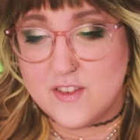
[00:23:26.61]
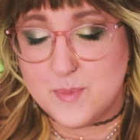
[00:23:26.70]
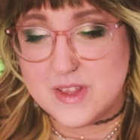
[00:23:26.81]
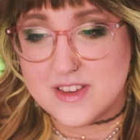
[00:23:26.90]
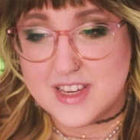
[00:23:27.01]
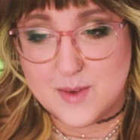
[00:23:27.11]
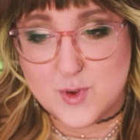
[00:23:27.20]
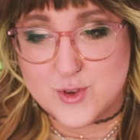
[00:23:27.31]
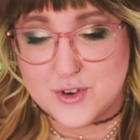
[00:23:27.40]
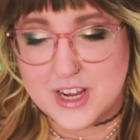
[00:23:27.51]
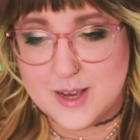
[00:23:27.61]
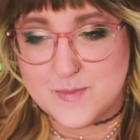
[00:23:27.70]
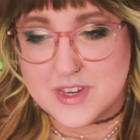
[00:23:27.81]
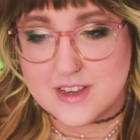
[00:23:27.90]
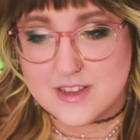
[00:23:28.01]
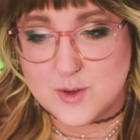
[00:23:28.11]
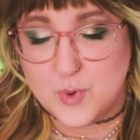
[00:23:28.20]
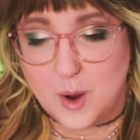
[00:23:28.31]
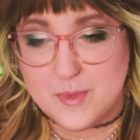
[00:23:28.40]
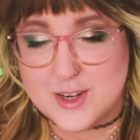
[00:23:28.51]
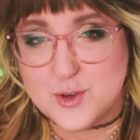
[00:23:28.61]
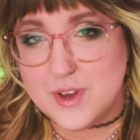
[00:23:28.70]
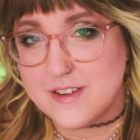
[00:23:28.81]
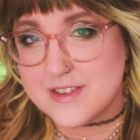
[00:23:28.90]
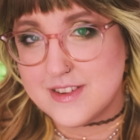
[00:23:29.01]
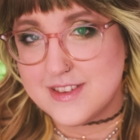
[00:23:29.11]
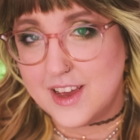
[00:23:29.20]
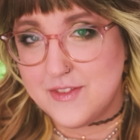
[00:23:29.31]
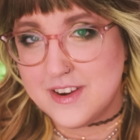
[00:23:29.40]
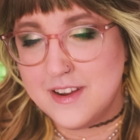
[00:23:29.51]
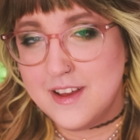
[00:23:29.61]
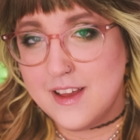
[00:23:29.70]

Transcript: I've been the same username since probably 2007,